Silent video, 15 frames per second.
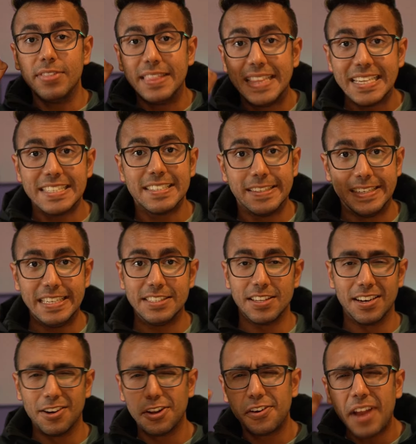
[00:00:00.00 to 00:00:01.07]
this
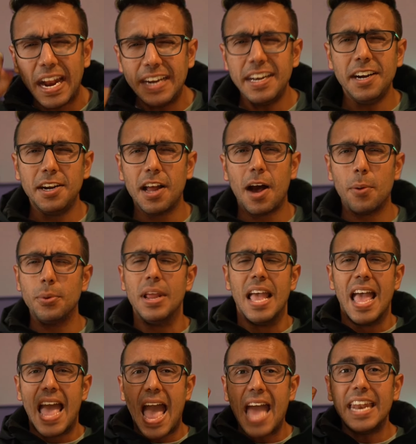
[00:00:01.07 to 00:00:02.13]
reason. Now write it down
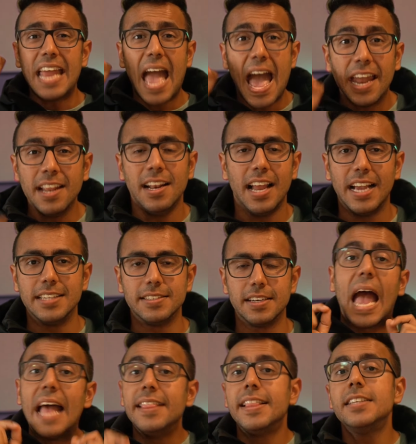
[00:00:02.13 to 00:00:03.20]
and analyze it.
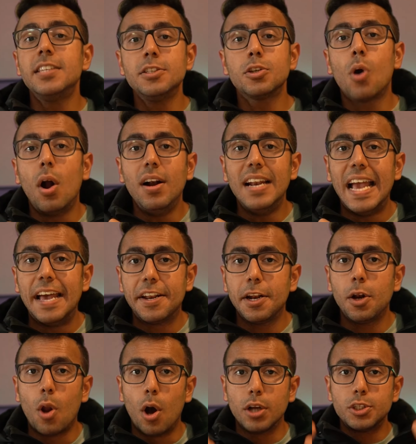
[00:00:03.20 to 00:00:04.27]
And this is called error
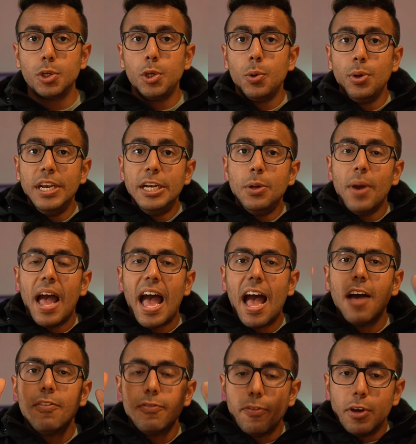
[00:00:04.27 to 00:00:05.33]
log. So you need to
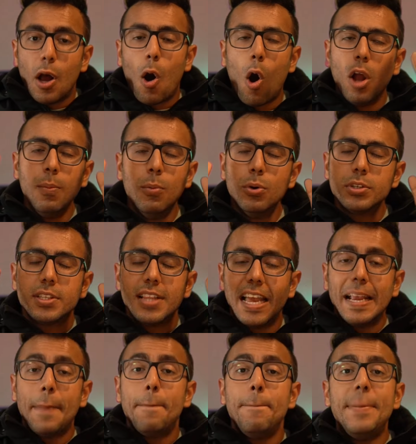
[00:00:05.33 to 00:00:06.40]
have almost
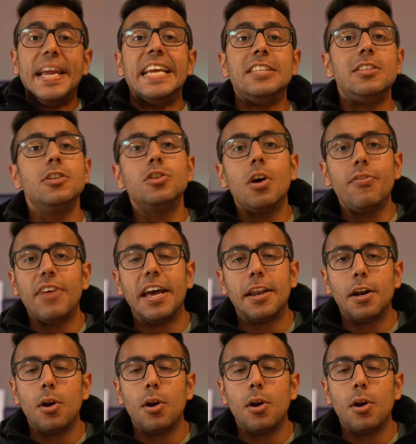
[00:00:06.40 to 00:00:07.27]
like pages of error